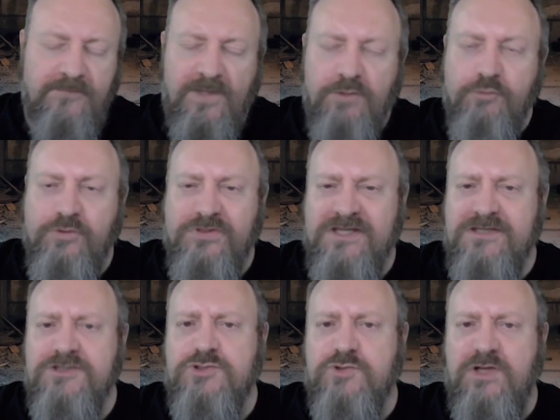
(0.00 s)

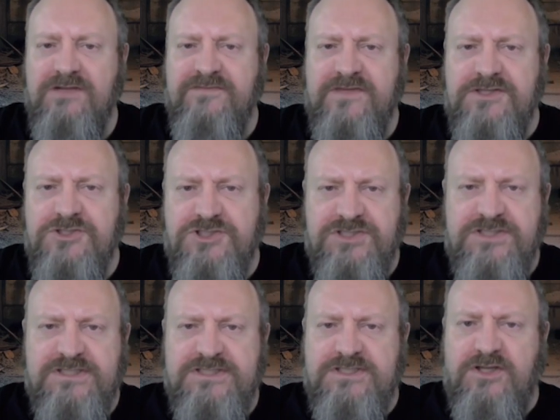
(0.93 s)
within 12
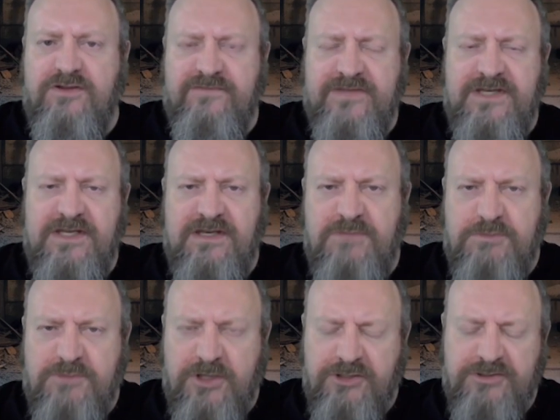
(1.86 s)
inches of an enemy
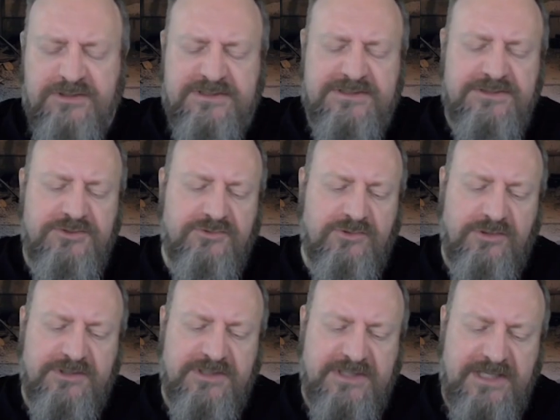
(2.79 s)
models, you
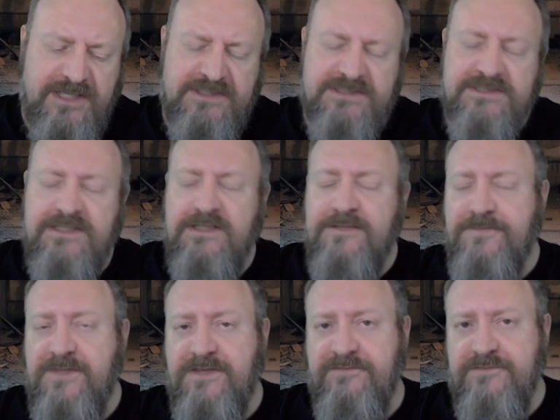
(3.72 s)
rolled the dice.
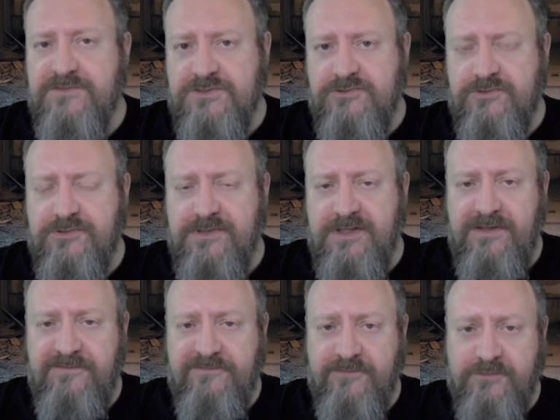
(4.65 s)
If you scored
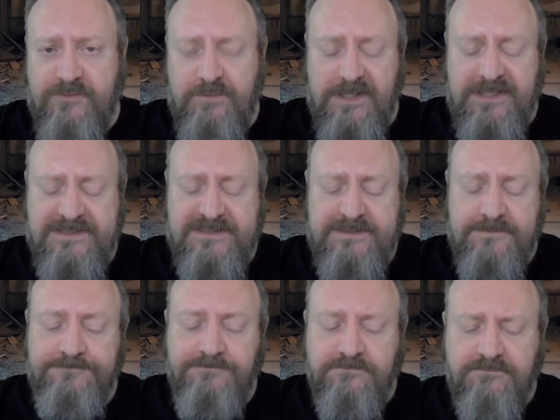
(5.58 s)
a 4+,
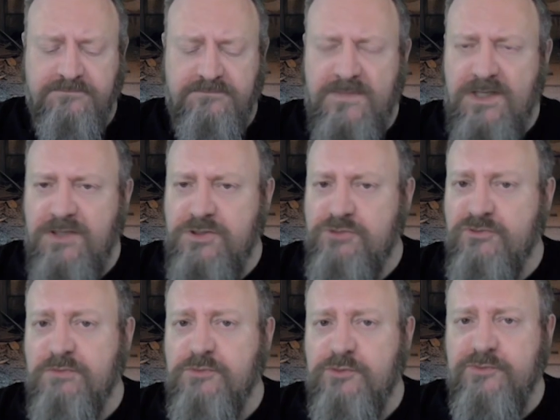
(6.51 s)
you
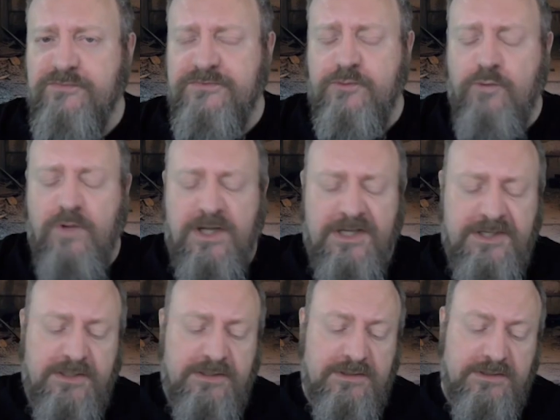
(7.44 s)
removed
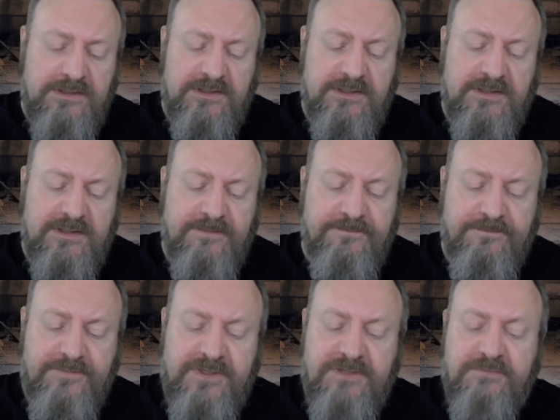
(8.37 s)
one
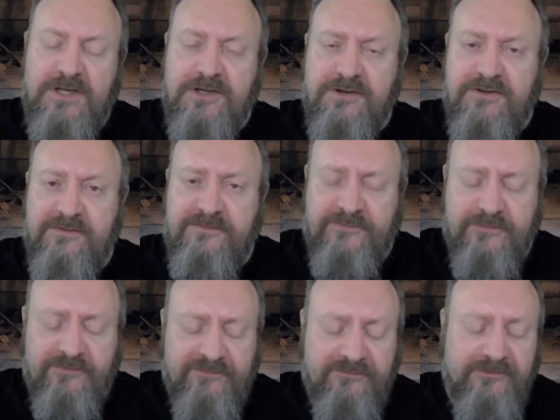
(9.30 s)
pin marker
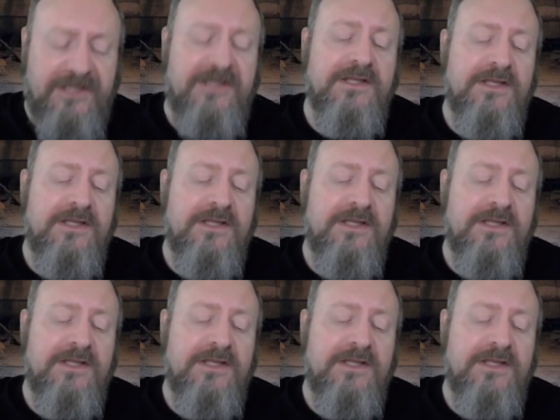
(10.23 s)
for free.